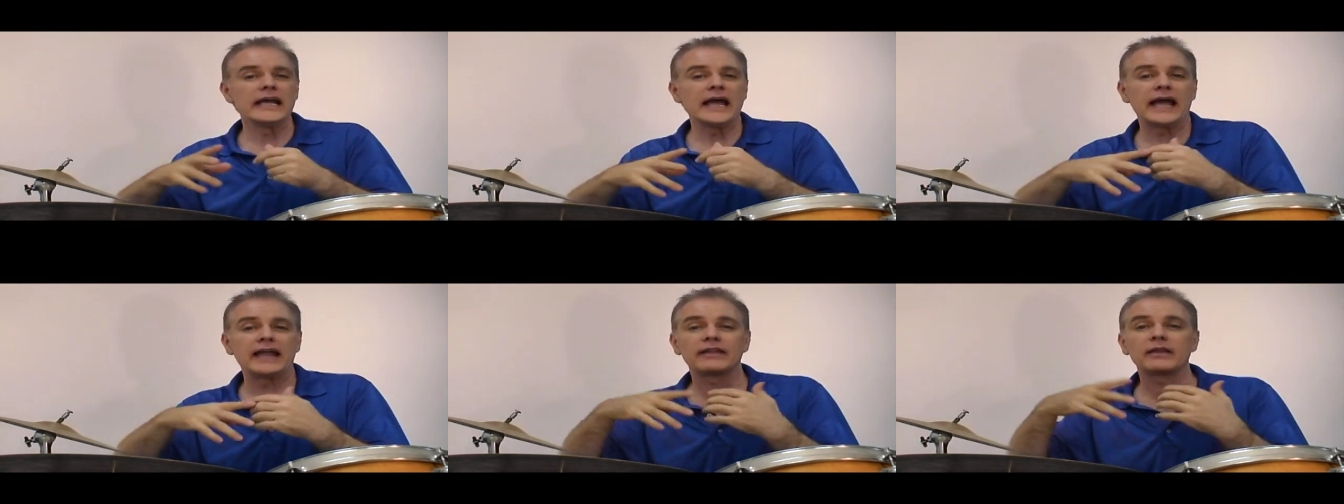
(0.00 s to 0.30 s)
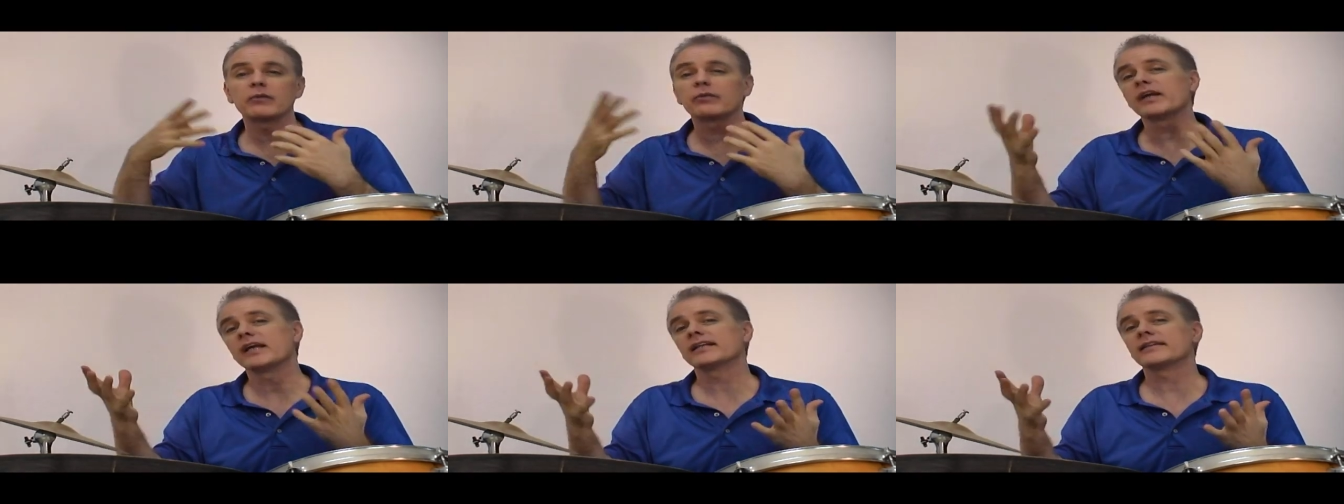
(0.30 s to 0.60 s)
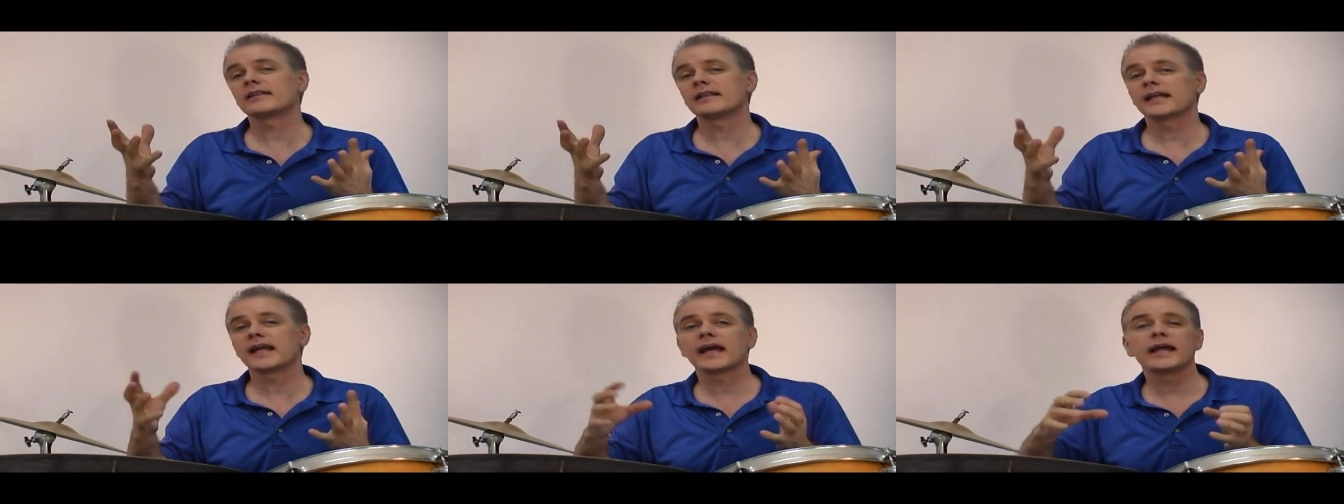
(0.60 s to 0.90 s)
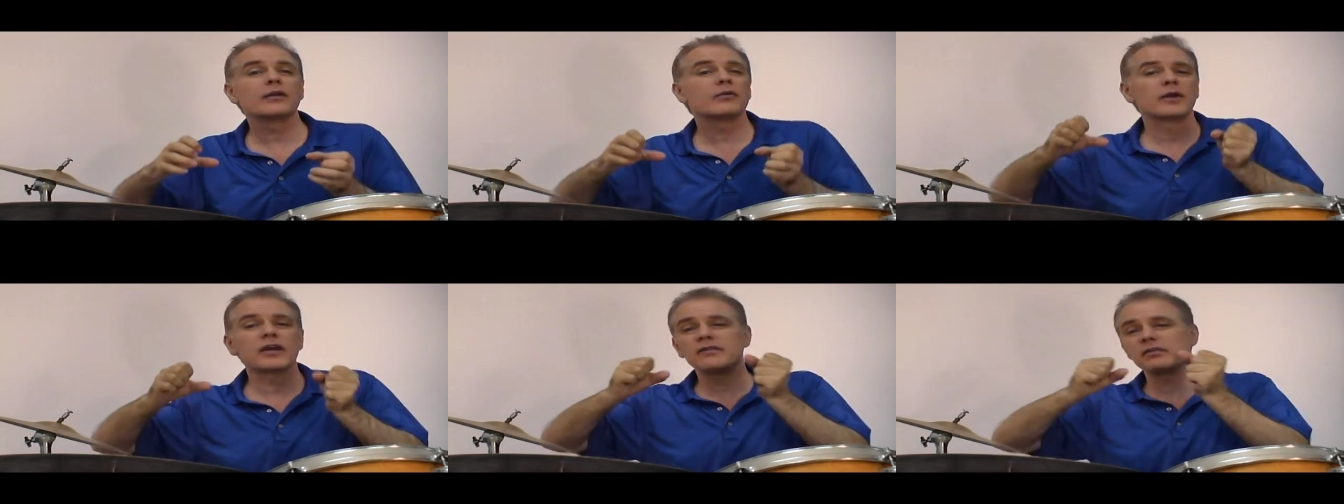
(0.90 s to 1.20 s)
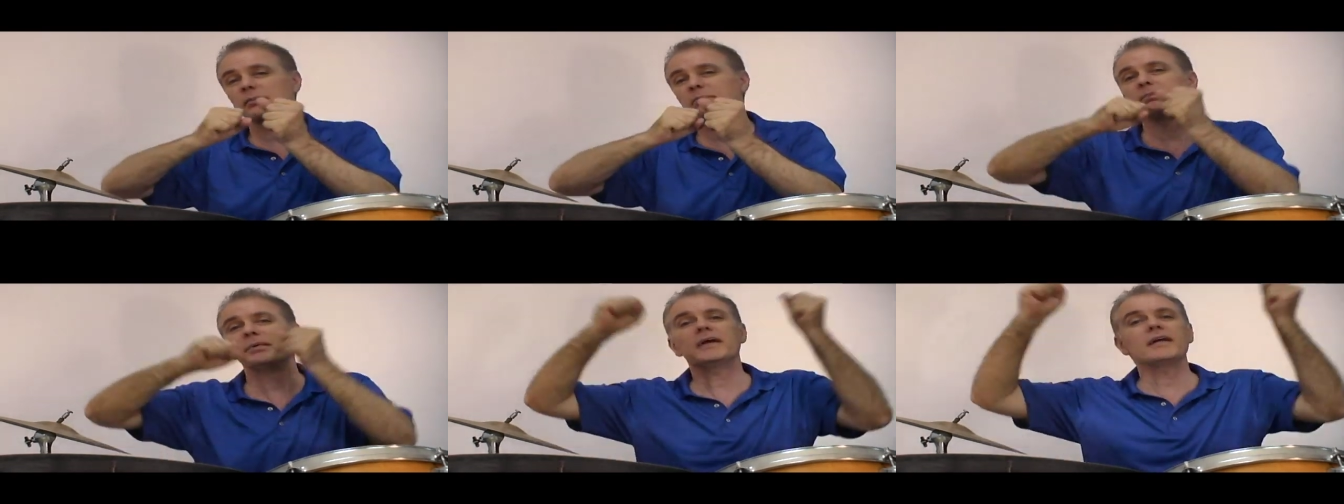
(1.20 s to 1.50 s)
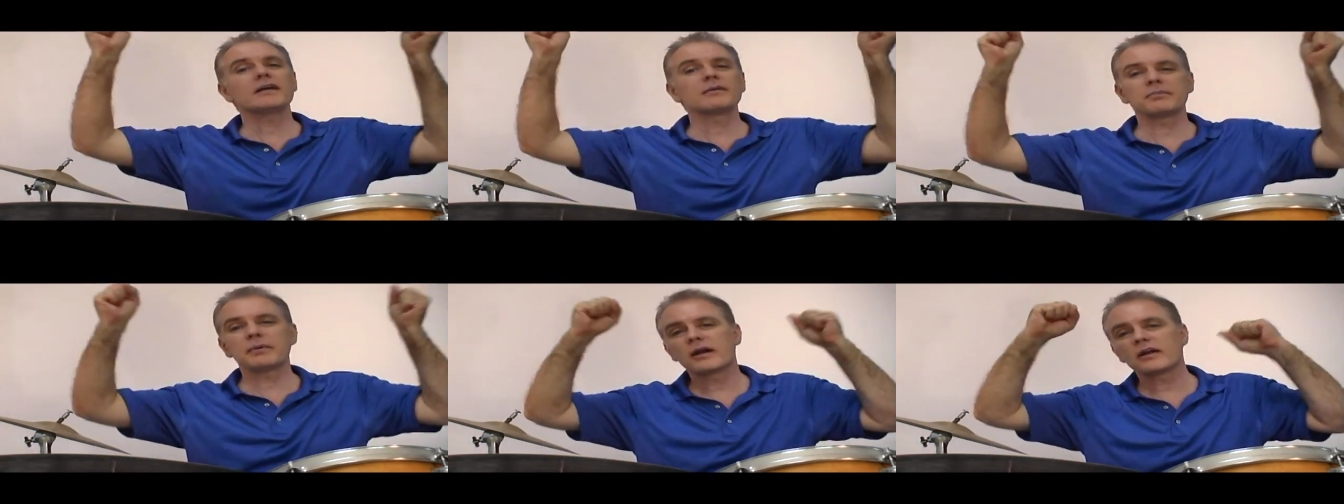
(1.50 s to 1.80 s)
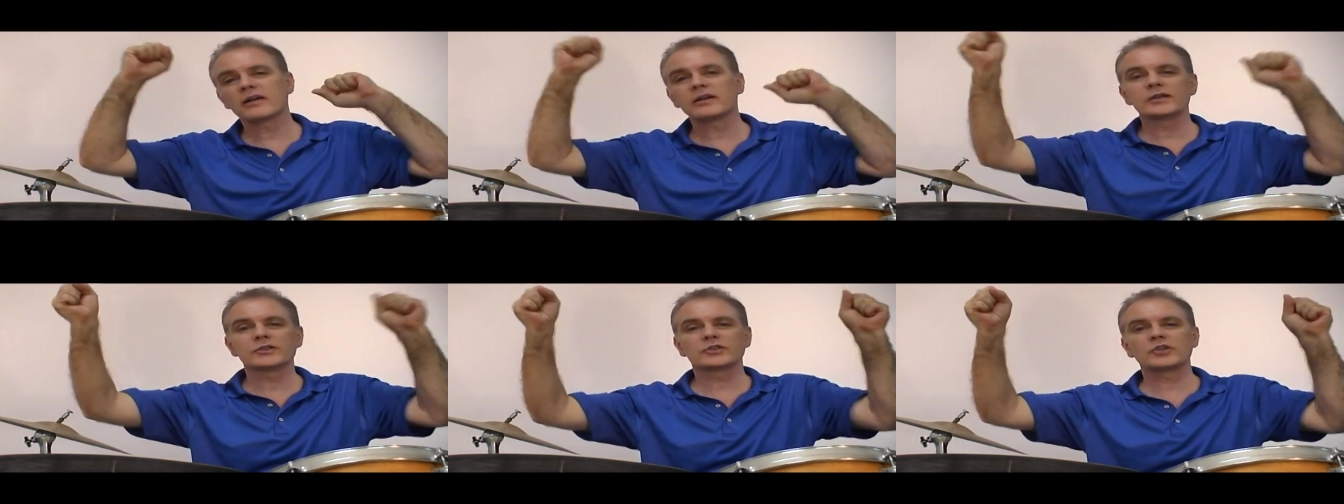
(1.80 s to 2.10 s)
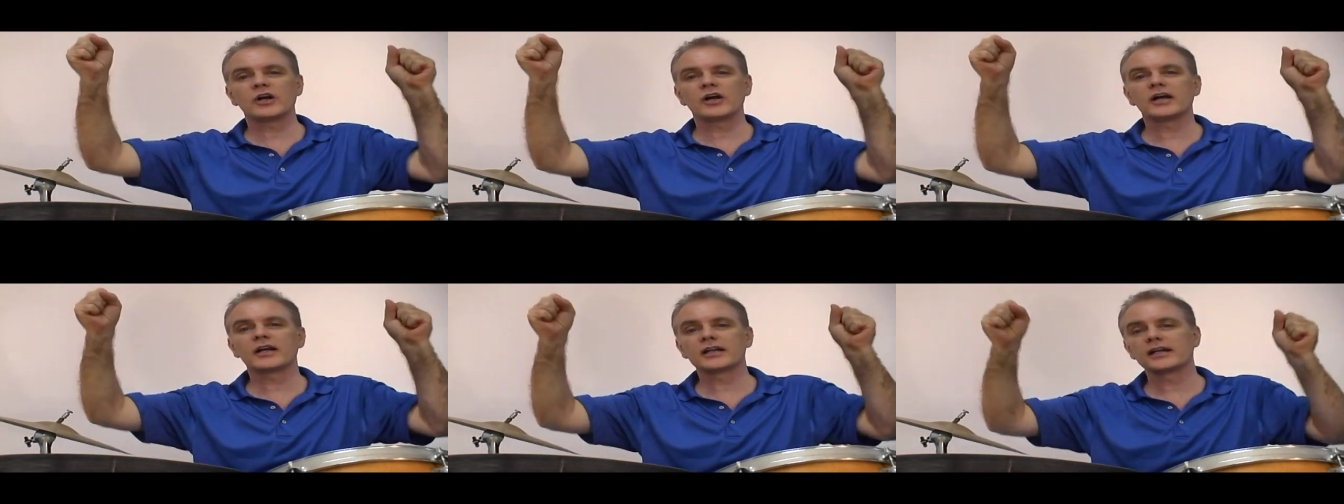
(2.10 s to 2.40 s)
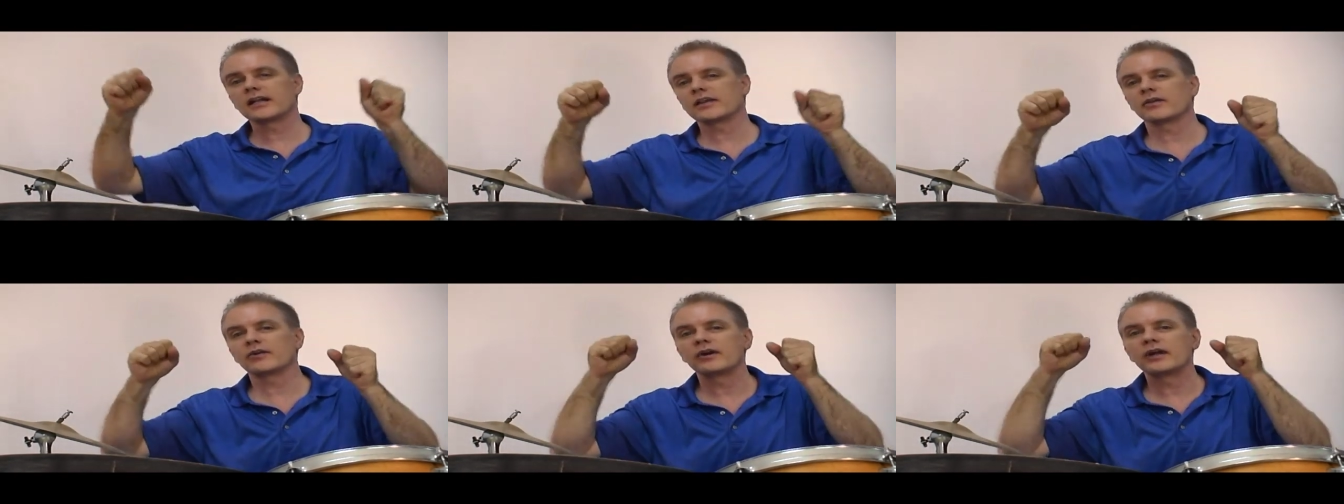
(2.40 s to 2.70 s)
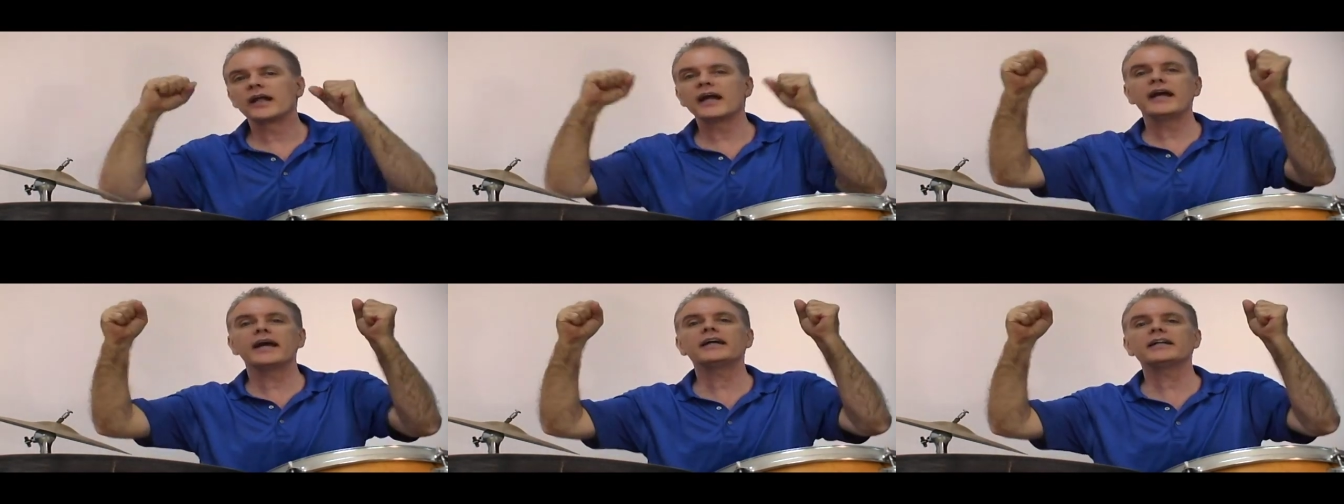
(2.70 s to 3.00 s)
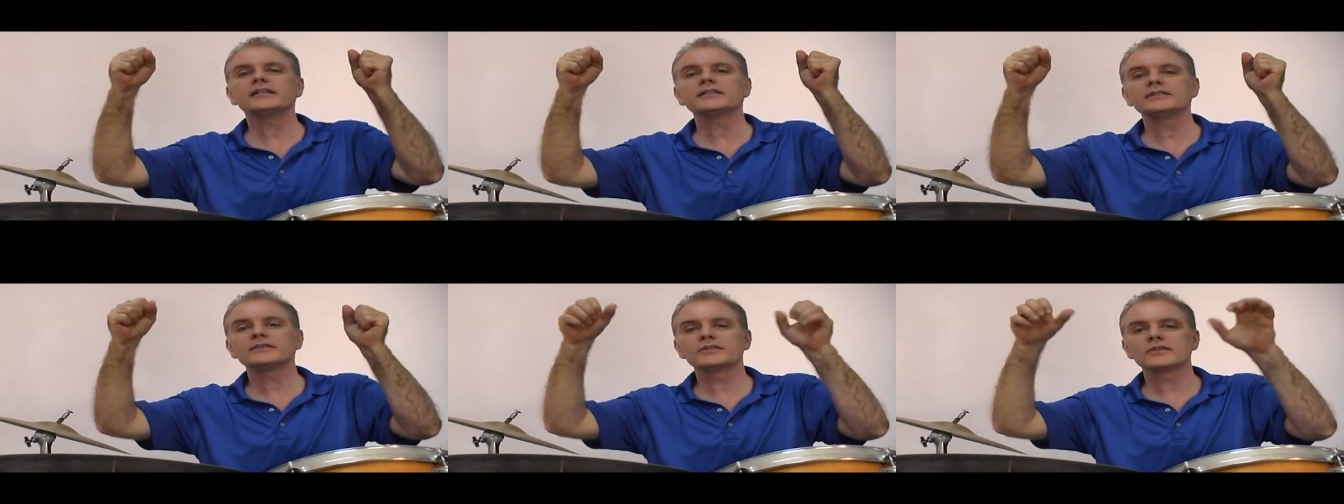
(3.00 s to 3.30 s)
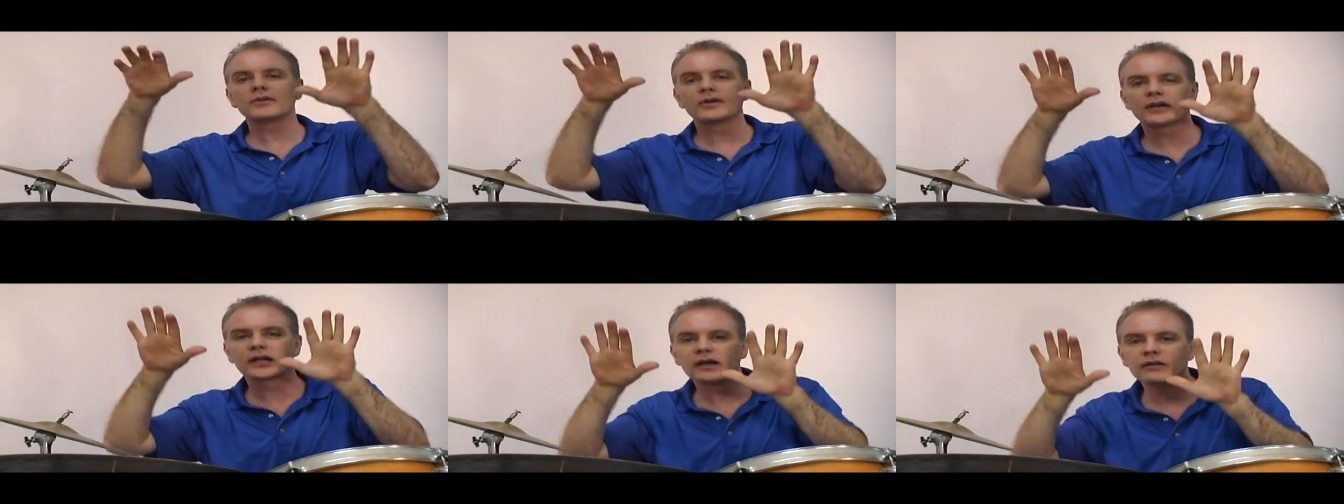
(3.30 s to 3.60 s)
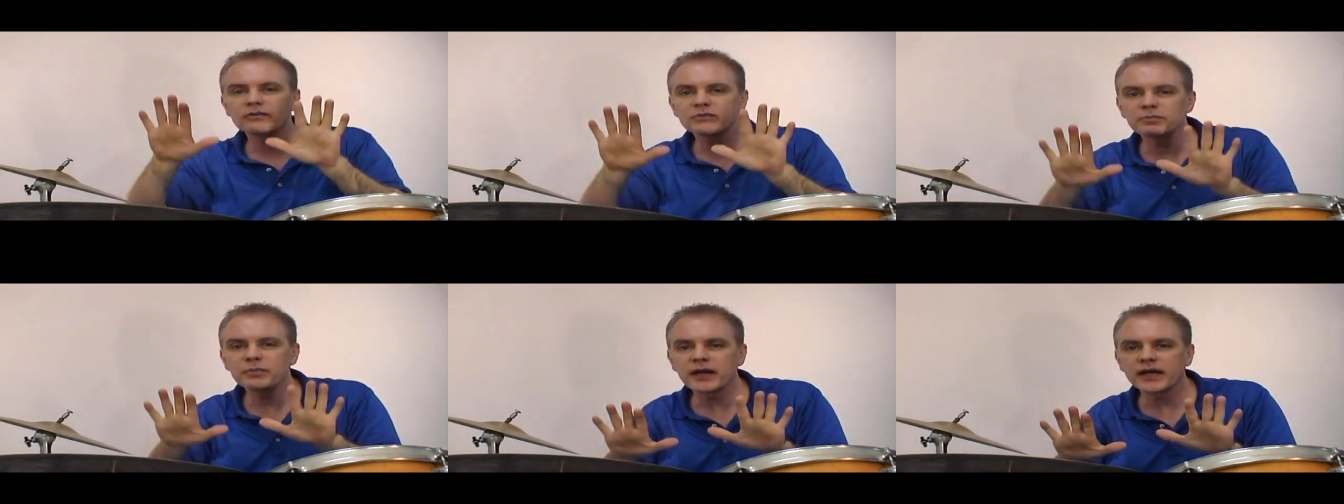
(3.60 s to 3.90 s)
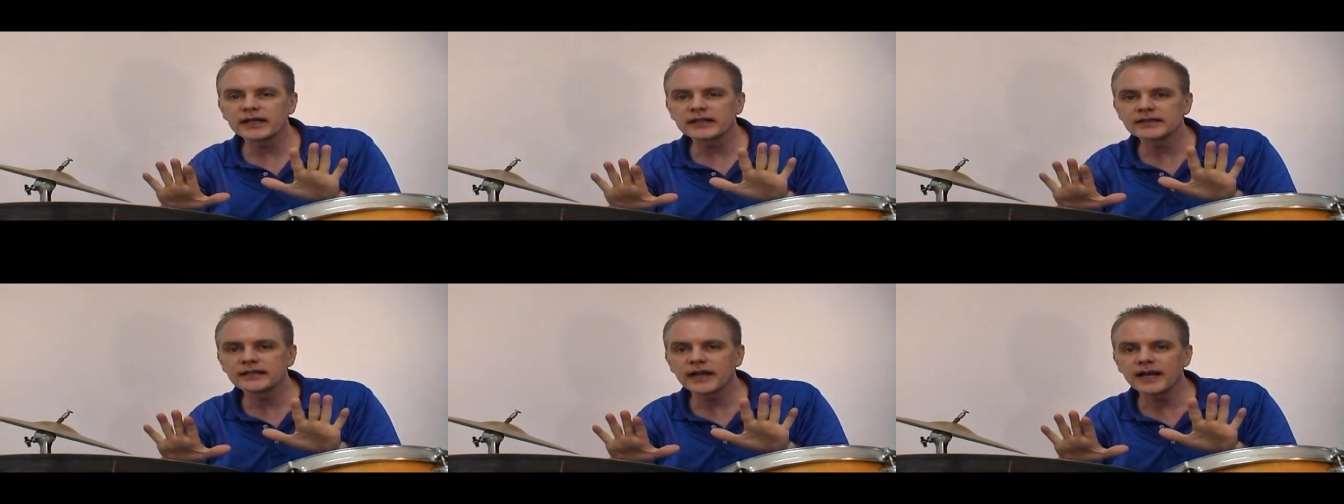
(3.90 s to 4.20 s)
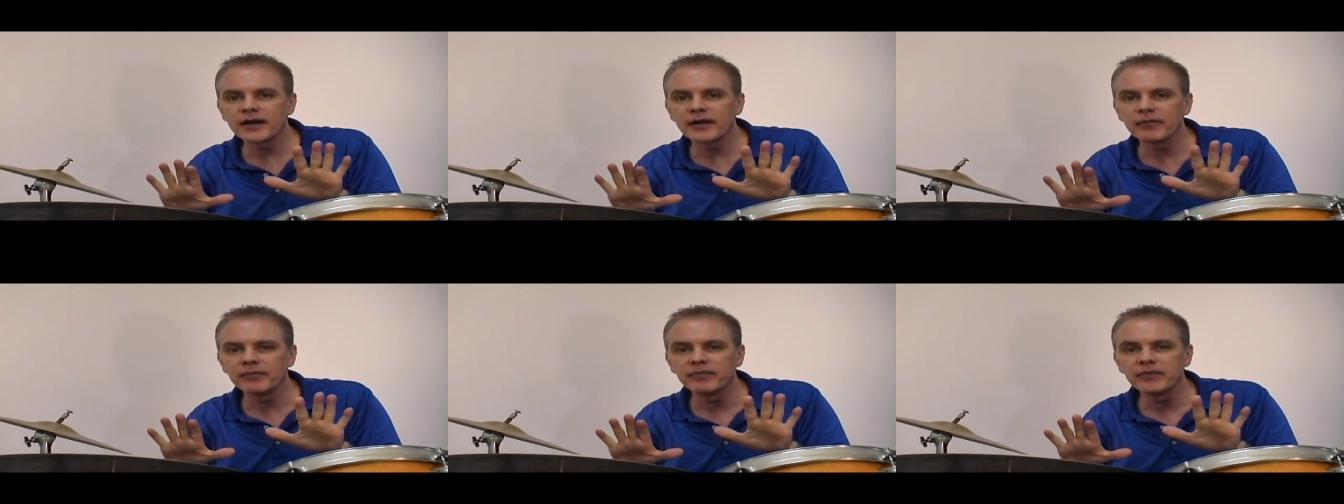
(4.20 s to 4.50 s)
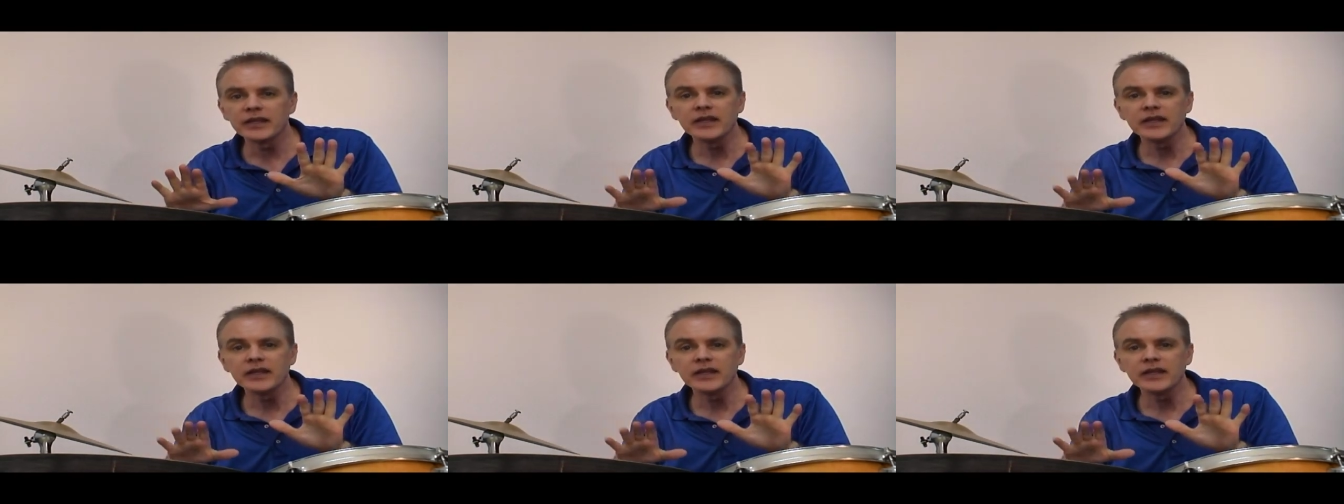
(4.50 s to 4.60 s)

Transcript: And then we get to the end, we have a big part of the song, and either it ends or it comes back down.